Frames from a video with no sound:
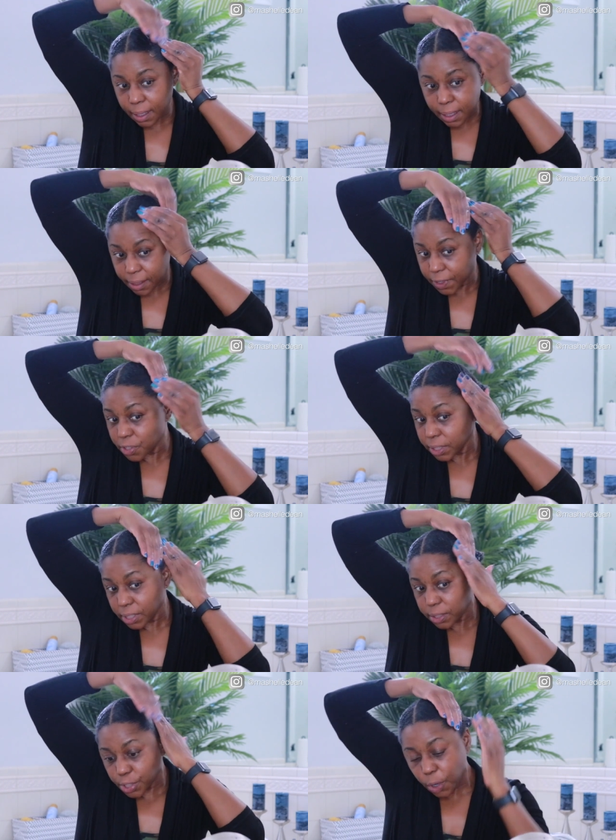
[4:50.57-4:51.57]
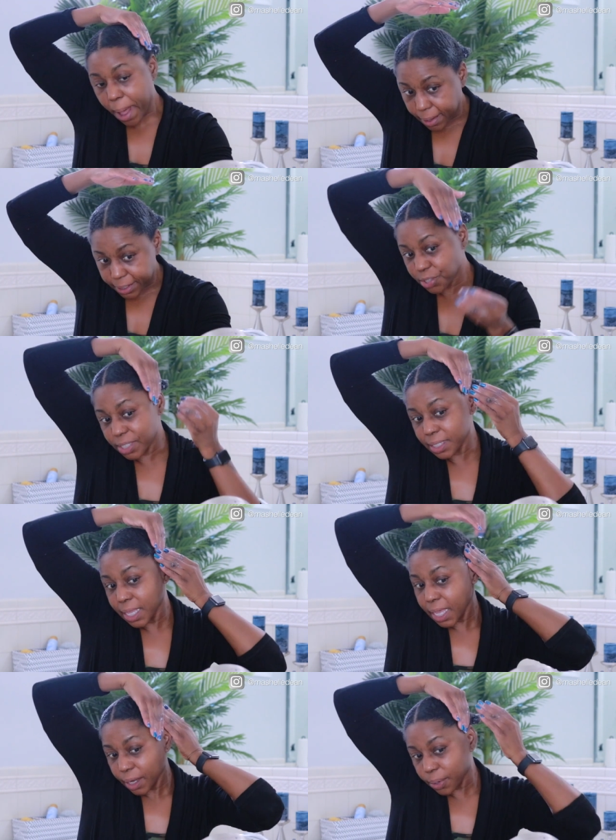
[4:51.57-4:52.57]
and it just makes the look,
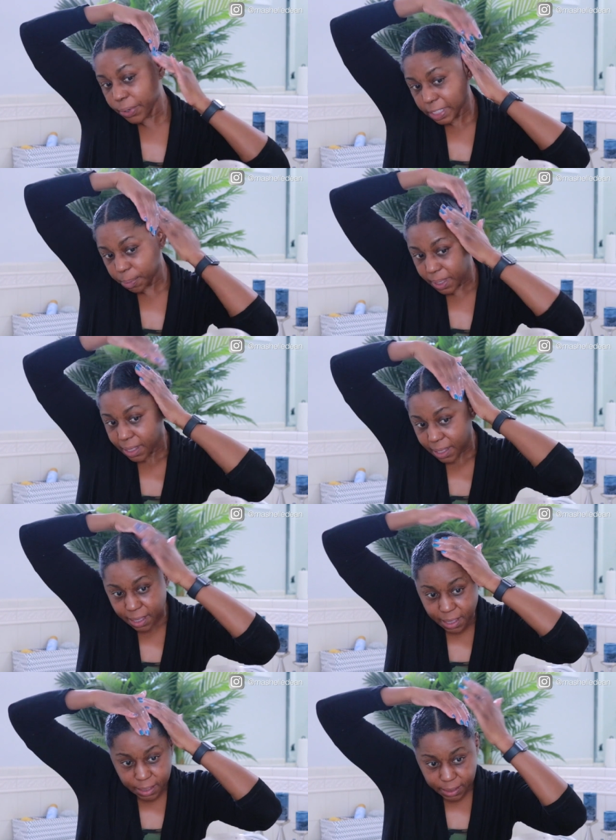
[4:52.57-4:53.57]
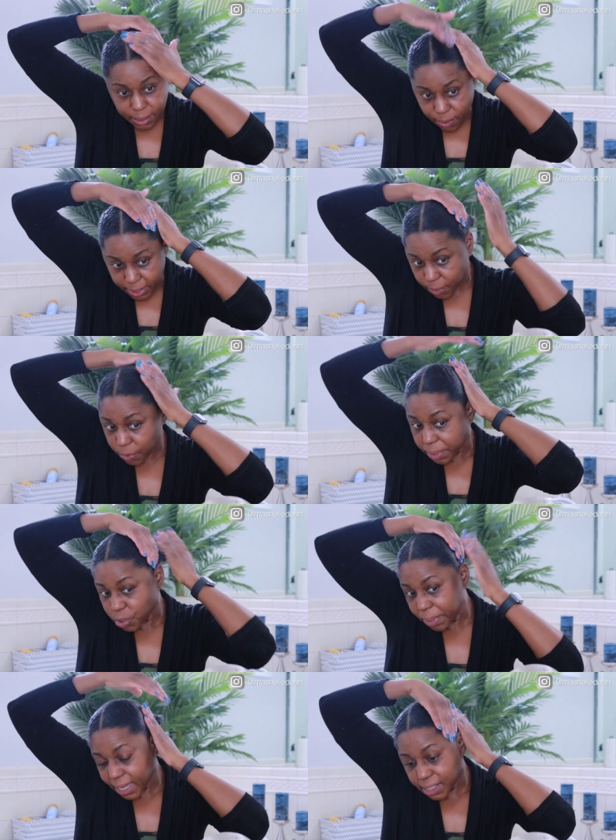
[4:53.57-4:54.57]
the finished look, just looks so
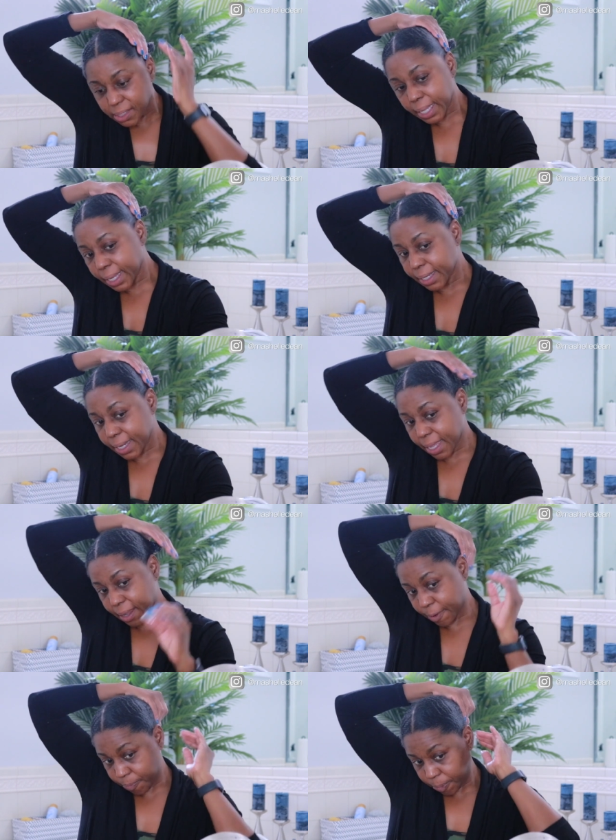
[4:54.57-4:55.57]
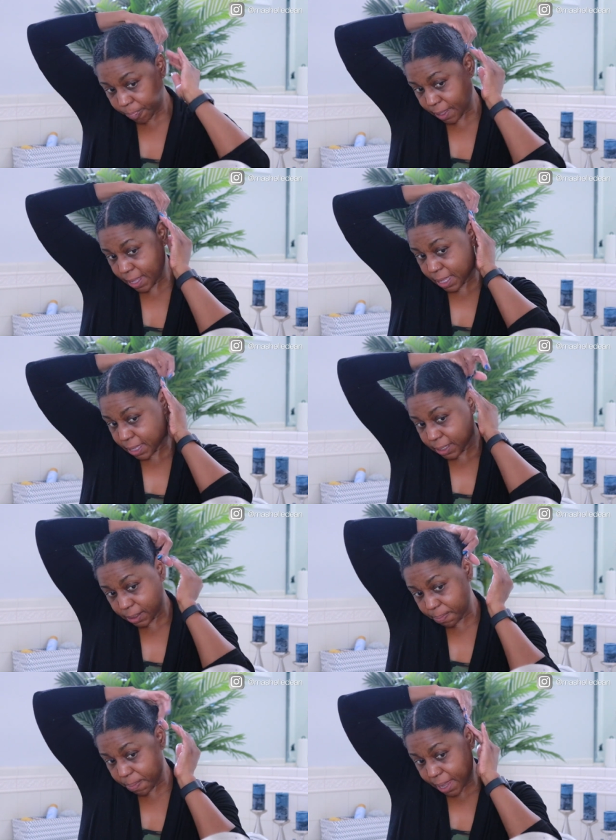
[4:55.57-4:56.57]
polished.
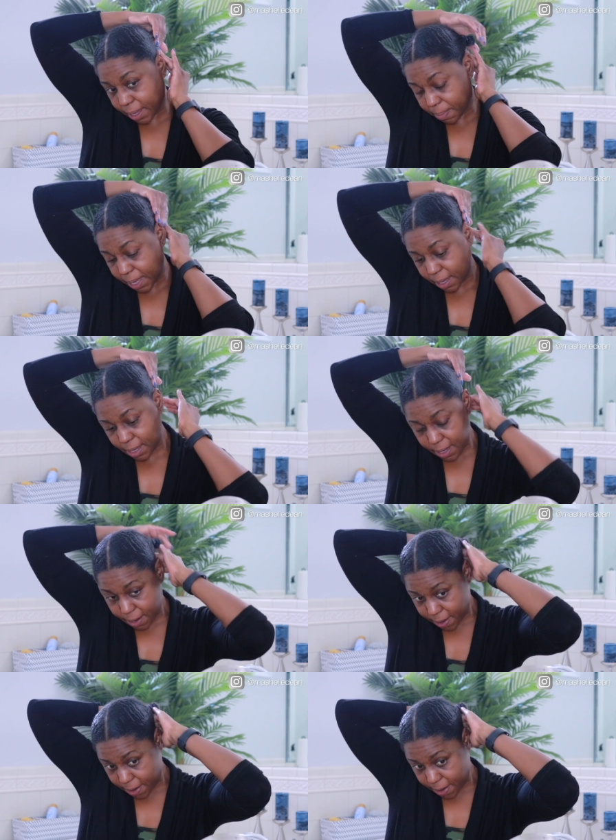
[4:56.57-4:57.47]
Back back here,